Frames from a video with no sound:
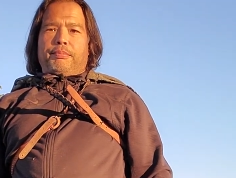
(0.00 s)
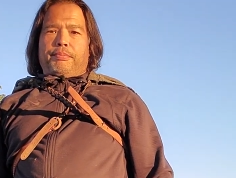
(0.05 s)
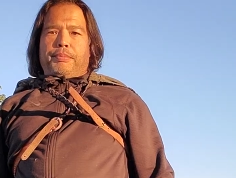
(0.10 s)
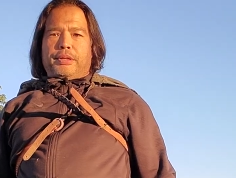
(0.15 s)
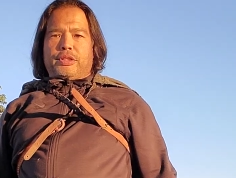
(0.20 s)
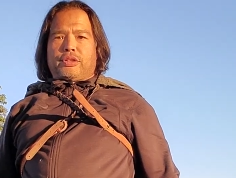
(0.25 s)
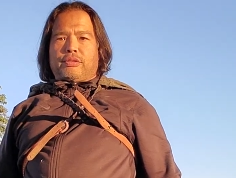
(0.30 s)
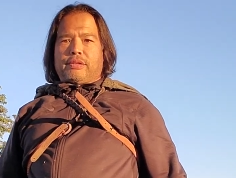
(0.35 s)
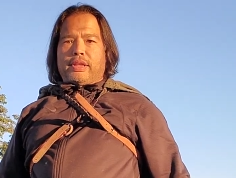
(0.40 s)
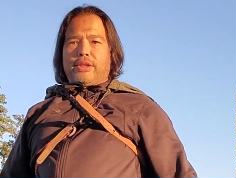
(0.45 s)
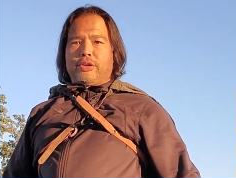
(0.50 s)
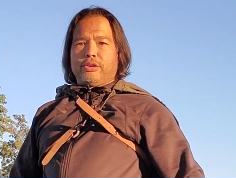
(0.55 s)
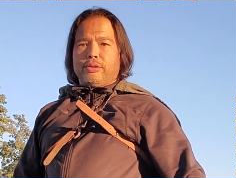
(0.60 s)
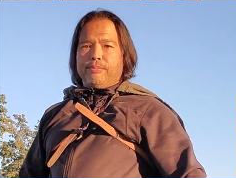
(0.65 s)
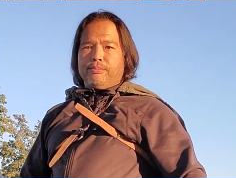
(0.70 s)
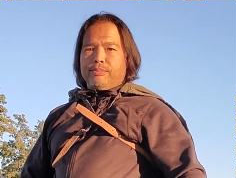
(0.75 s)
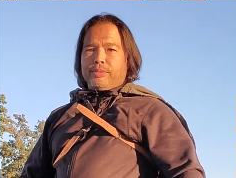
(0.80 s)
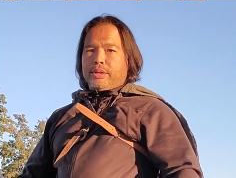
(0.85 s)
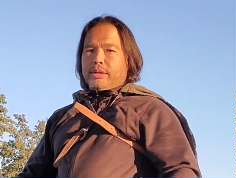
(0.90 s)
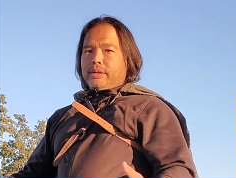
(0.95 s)
piece of leather,
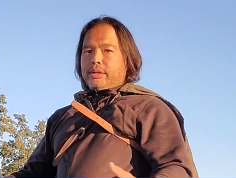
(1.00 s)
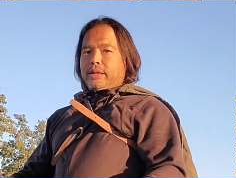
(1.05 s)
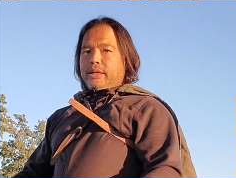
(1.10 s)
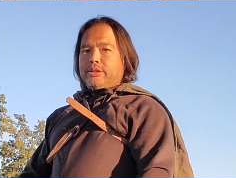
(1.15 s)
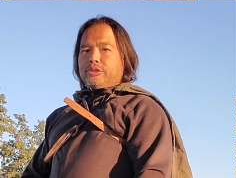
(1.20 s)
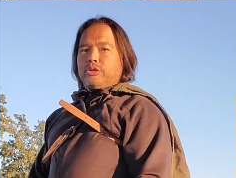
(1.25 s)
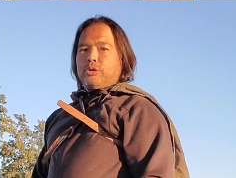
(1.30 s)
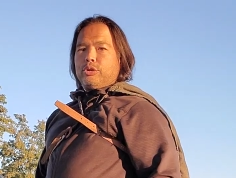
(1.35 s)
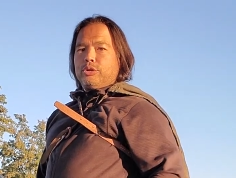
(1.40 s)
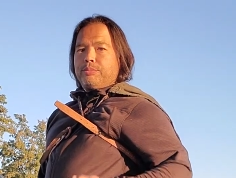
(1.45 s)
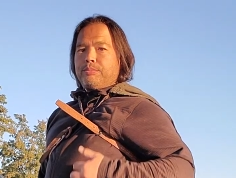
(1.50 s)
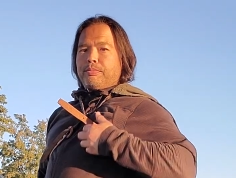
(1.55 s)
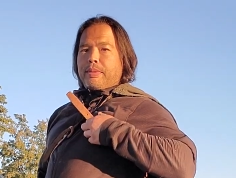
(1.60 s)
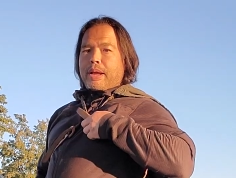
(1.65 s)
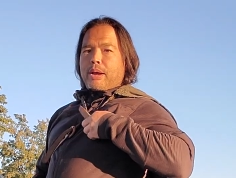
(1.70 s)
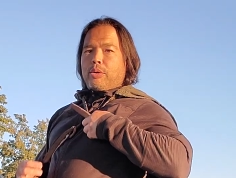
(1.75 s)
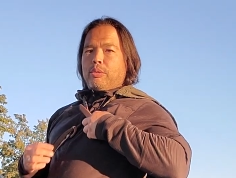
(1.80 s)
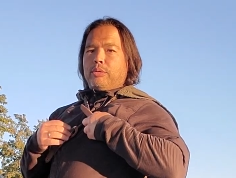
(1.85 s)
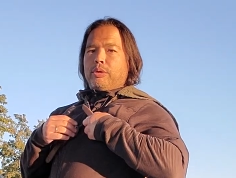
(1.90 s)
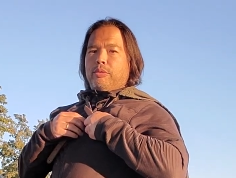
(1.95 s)
and so it's
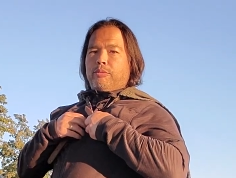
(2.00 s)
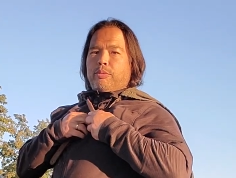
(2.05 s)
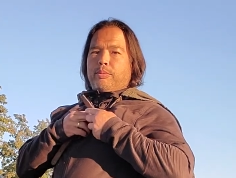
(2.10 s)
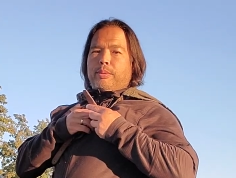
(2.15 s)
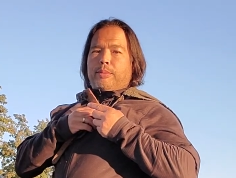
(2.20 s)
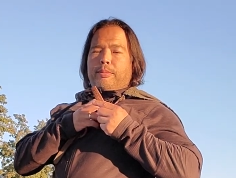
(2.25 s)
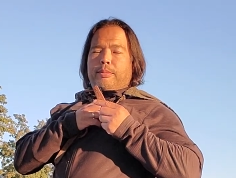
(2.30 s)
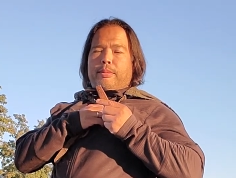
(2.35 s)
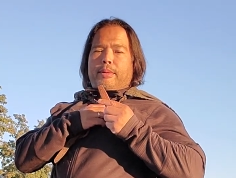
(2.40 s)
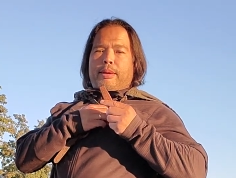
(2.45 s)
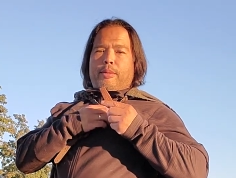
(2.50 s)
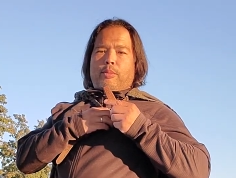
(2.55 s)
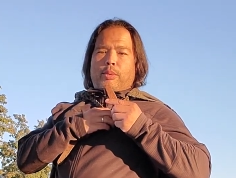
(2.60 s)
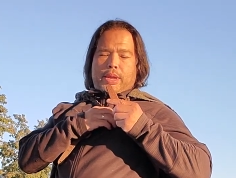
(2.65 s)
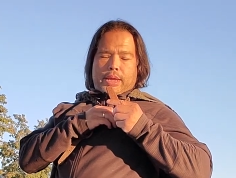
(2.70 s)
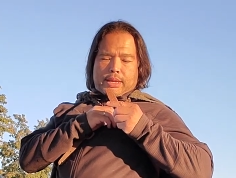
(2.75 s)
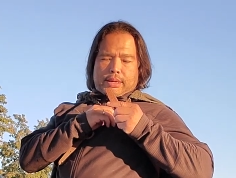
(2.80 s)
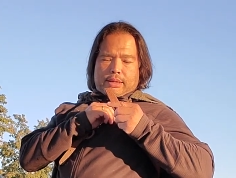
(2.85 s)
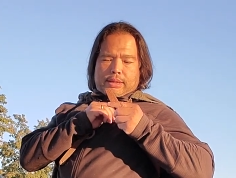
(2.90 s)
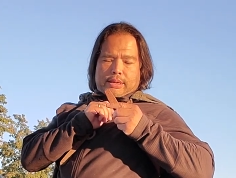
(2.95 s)
out of my
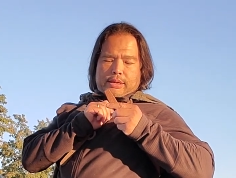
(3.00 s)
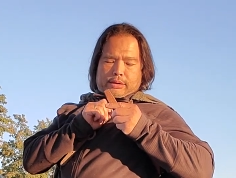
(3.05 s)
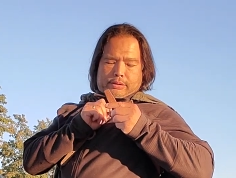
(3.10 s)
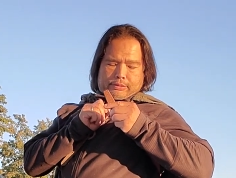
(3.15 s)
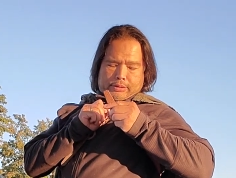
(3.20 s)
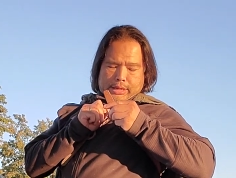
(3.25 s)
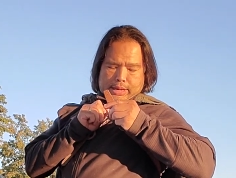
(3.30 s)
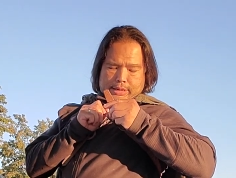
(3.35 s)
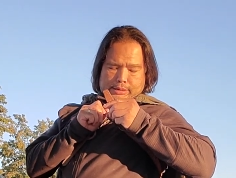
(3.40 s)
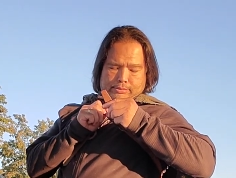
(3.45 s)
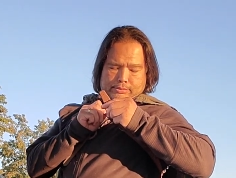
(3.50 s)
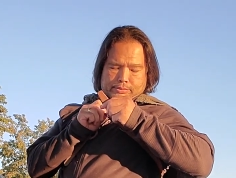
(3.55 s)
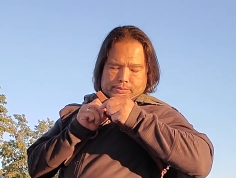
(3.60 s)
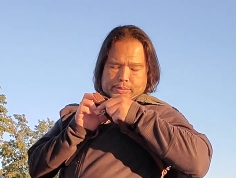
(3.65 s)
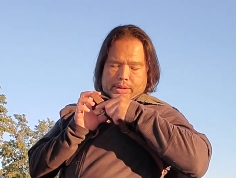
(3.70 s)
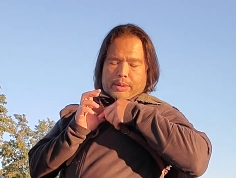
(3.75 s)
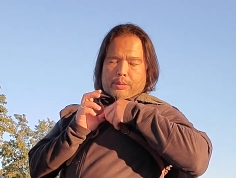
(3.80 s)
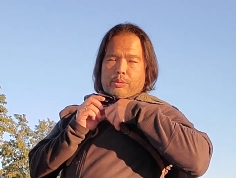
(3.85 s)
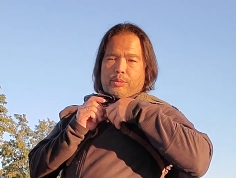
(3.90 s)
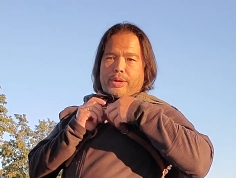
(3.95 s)
way, and again,
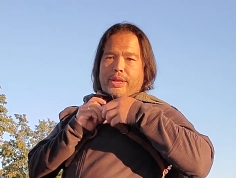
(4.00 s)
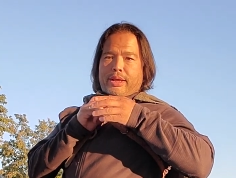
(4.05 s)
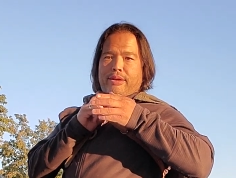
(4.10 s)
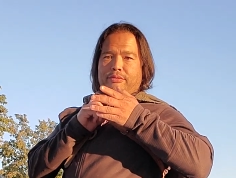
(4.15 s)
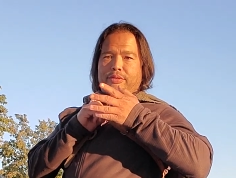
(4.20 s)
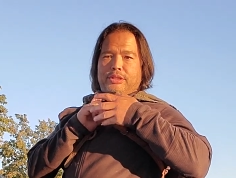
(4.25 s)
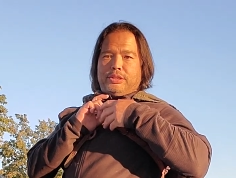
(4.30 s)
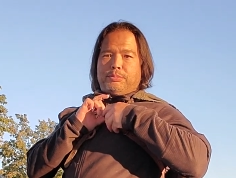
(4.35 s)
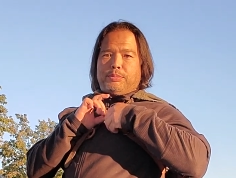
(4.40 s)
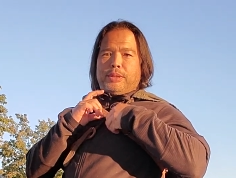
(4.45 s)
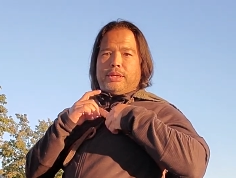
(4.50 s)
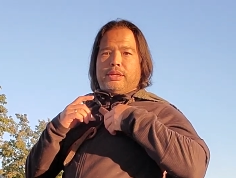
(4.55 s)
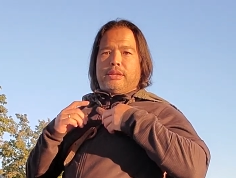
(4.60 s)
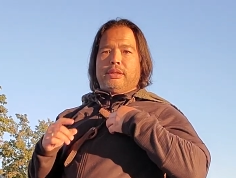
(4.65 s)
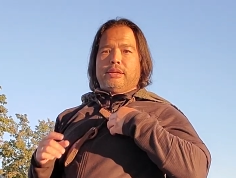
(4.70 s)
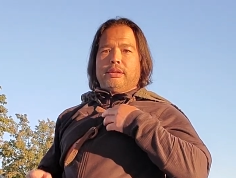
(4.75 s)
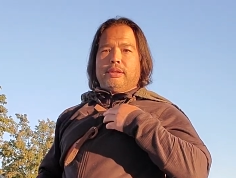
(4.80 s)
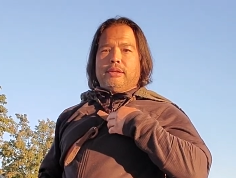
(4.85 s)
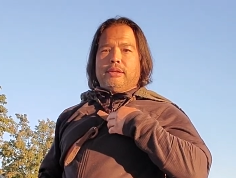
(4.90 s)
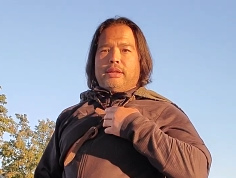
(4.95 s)
I won't have these big
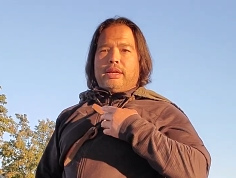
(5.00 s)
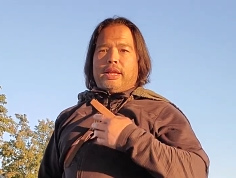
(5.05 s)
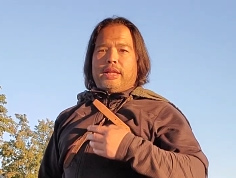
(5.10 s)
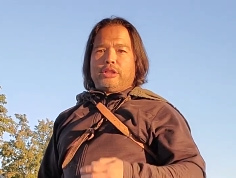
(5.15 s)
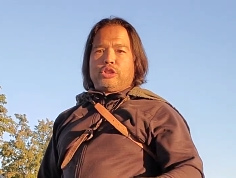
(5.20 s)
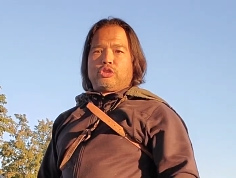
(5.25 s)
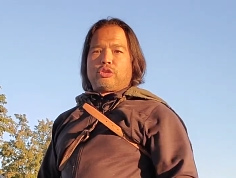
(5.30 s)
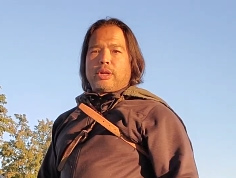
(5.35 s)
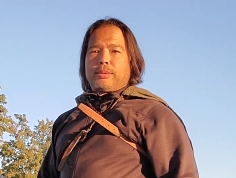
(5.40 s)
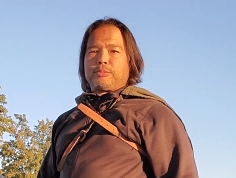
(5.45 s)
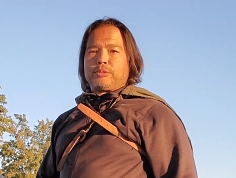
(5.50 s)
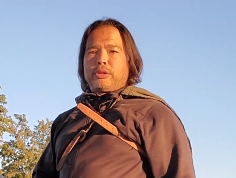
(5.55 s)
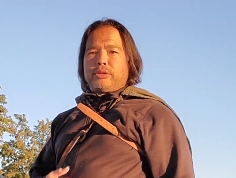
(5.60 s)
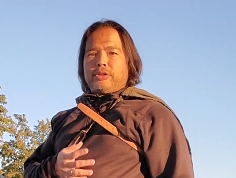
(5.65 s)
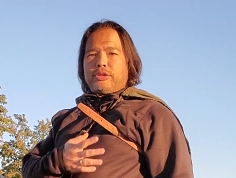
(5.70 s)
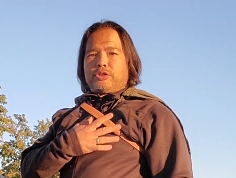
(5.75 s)
end straps on.